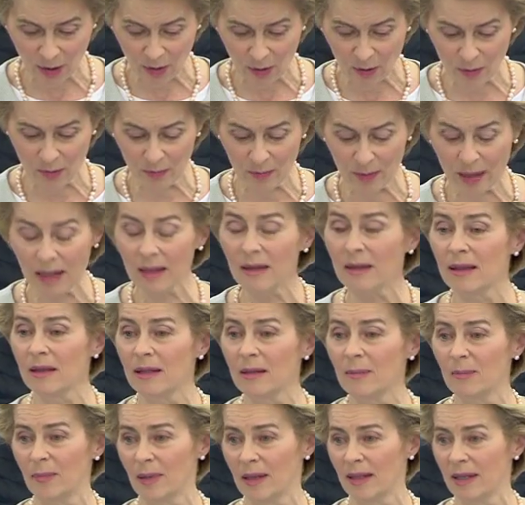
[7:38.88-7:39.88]
home in
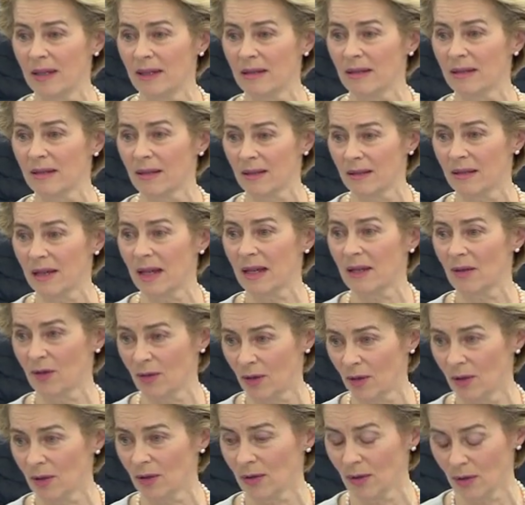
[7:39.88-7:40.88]
the place they
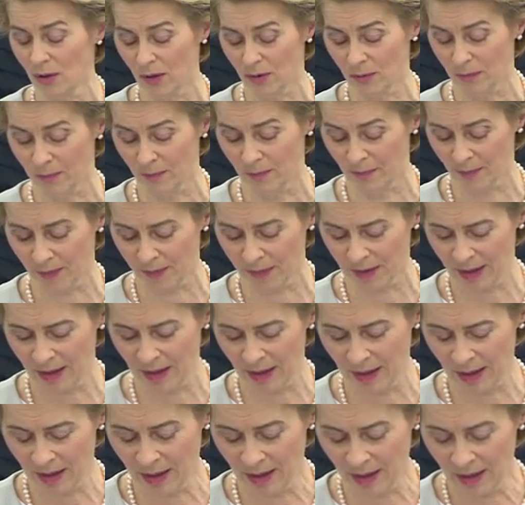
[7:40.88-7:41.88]
call home.
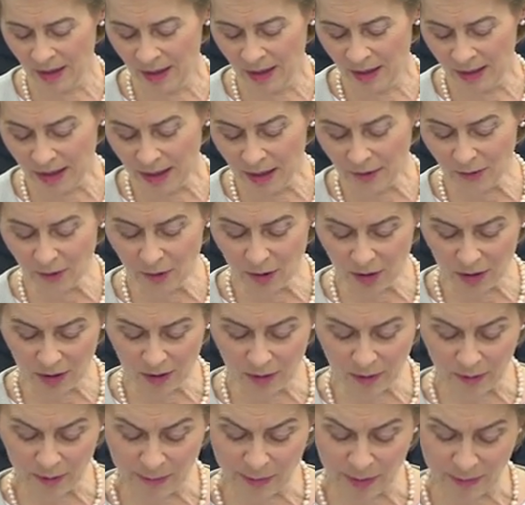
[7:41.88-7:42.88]
Therefore,
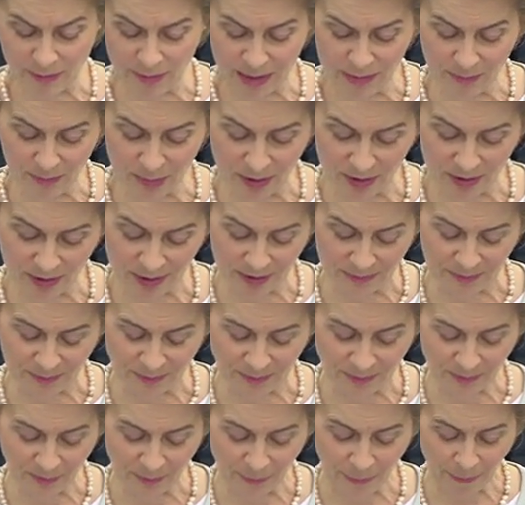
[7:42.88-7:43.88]
honourable members,
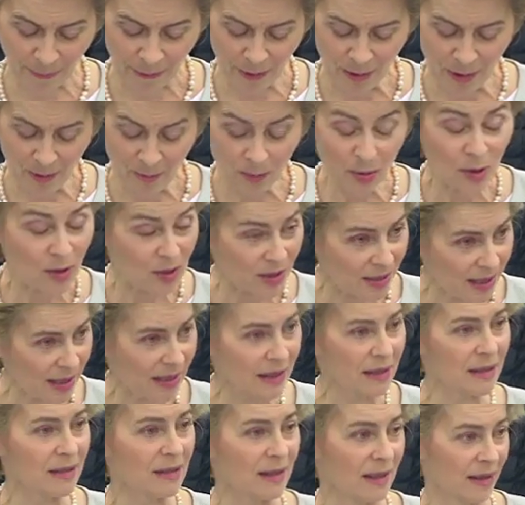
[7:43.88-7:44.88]

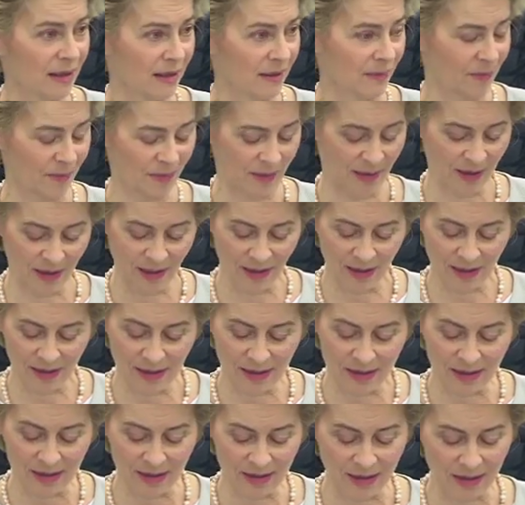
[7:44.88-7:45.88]
protecting
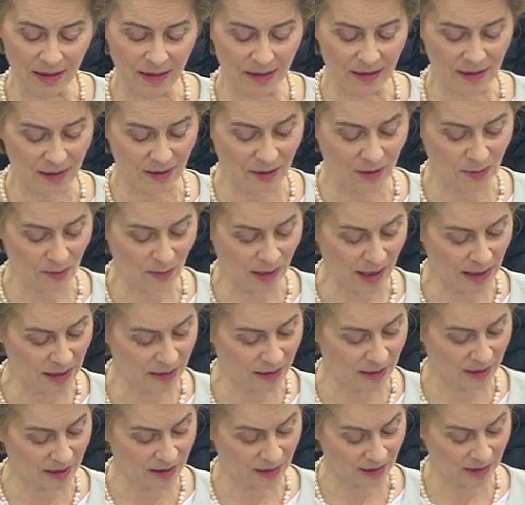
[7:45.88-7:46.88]
these citizens'
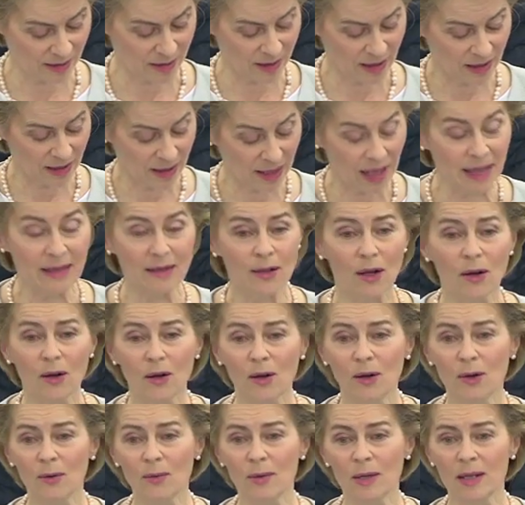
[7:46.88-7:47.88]
rights has
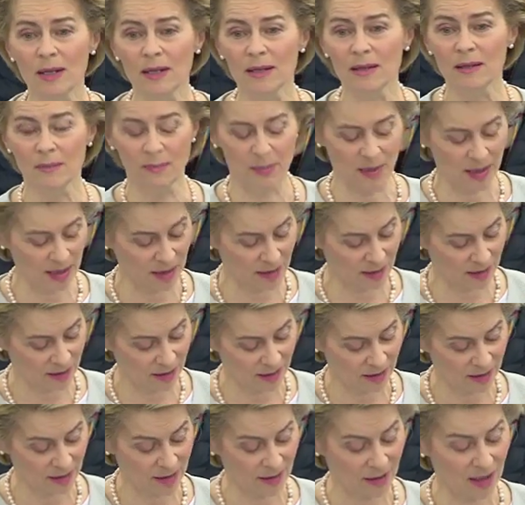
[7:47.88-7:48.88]
always been
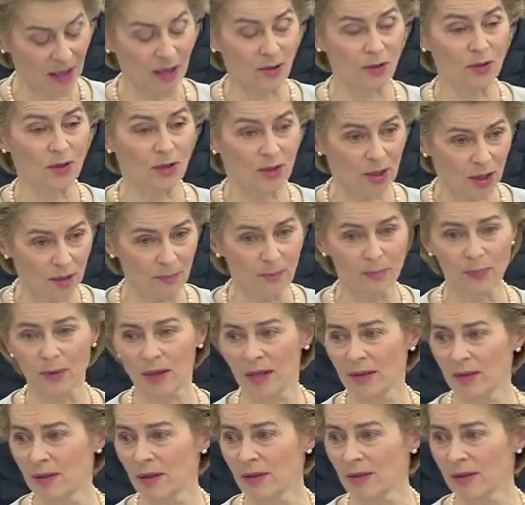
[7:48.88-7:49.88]
our top
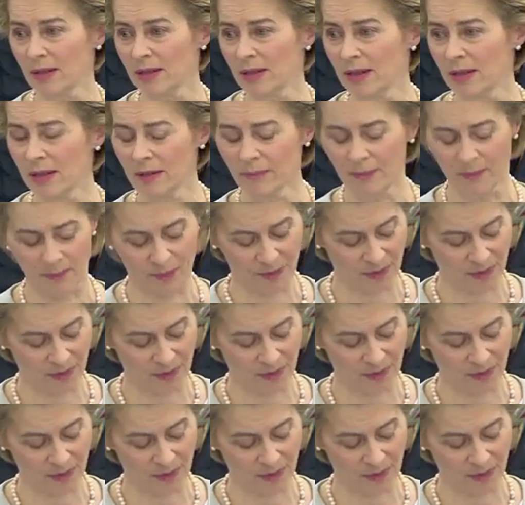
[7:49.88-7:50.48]
priority.